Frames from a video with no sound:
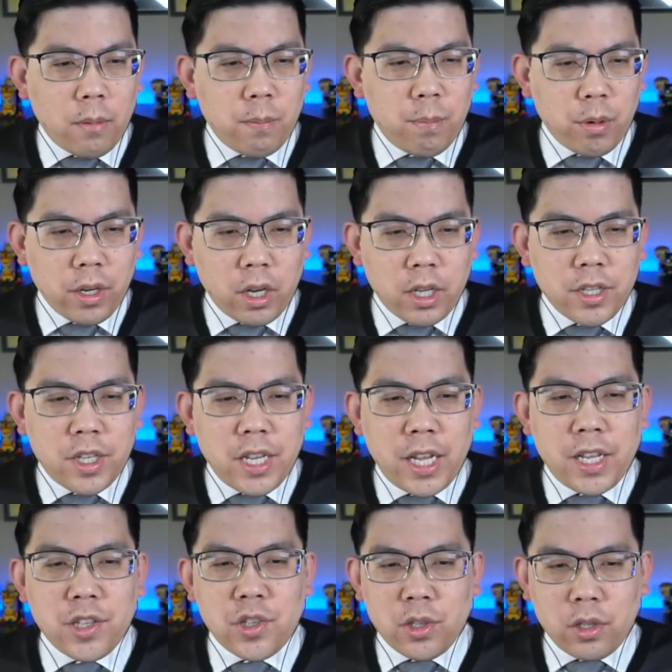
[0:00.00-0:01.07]
Bring on
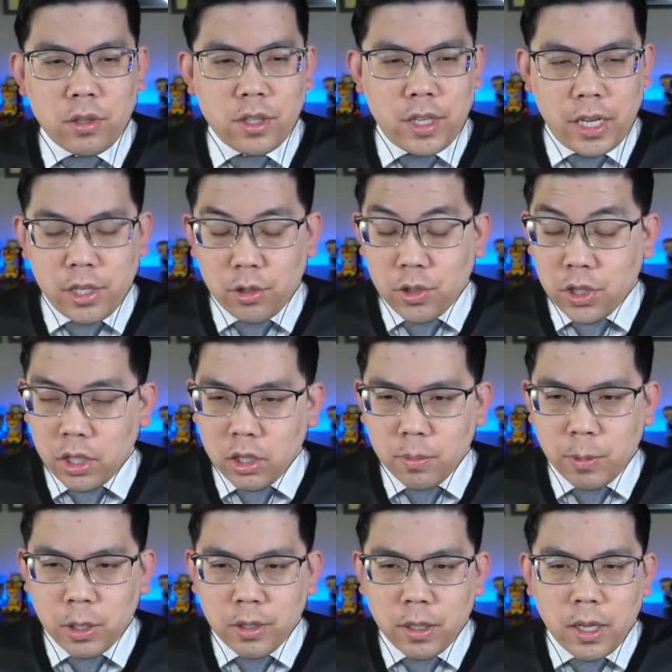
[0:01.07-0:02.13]
Daniel
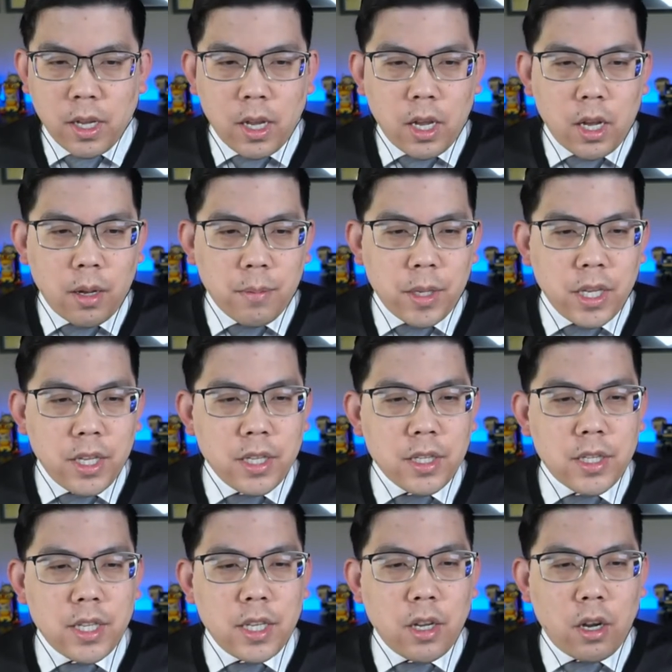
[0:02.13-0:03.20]
Sulzberg. He is
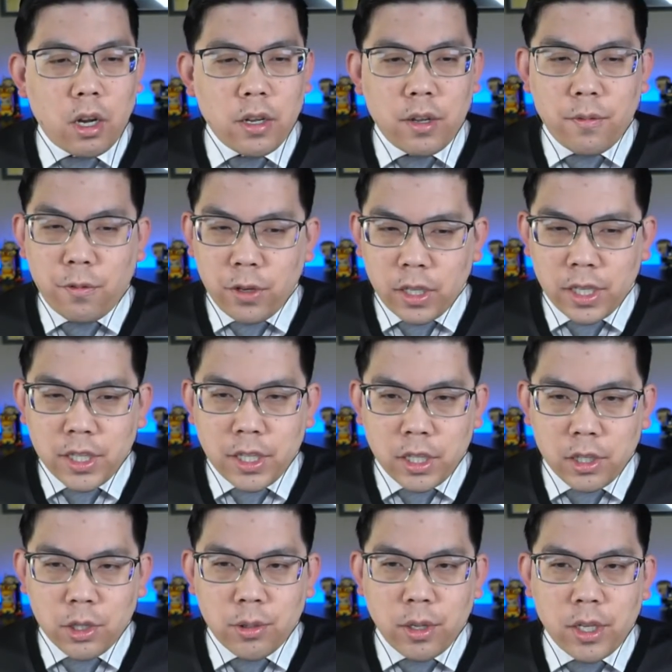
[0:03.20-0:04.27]
the freelance
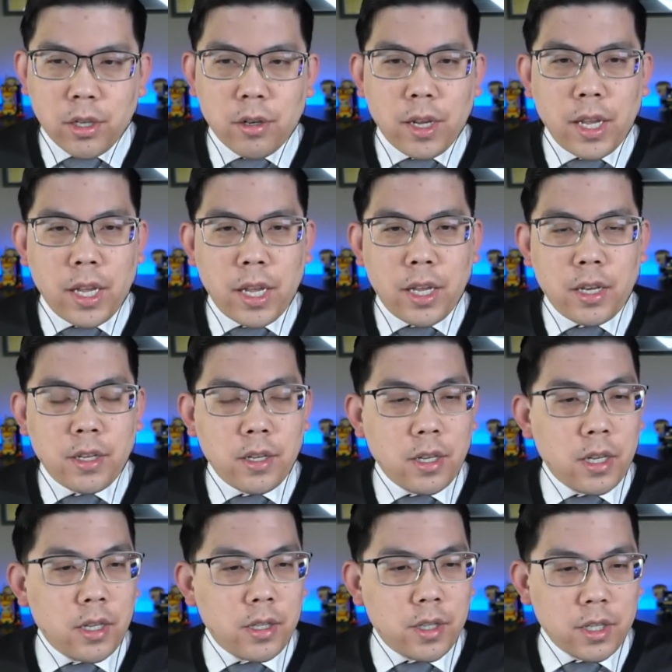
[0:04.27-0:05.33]
illustrator and
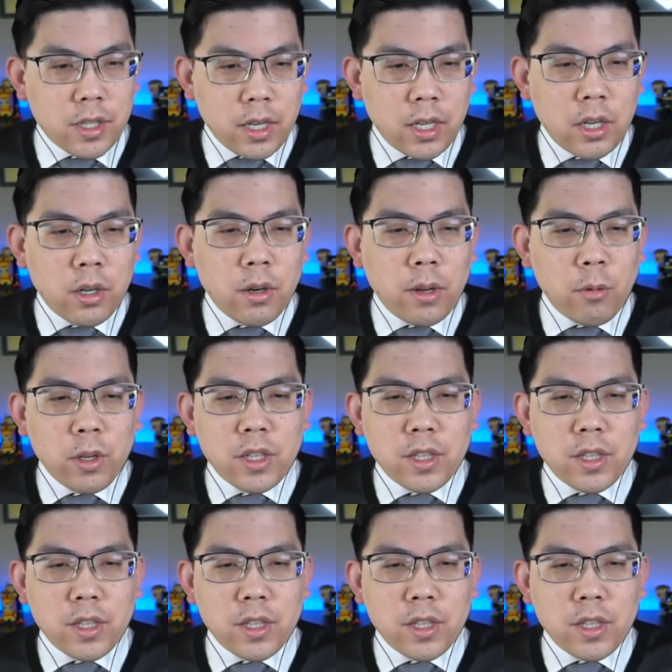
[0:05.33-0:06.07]
designer with